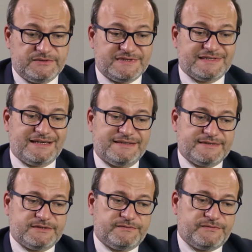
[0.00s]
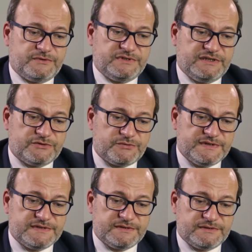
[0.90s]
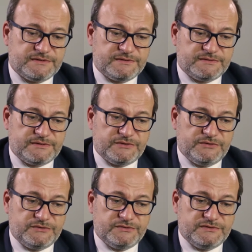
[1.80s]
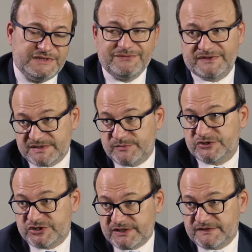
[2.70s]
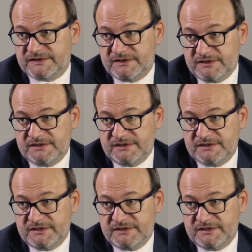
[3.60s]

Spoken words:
The size of the increase on the defense budget.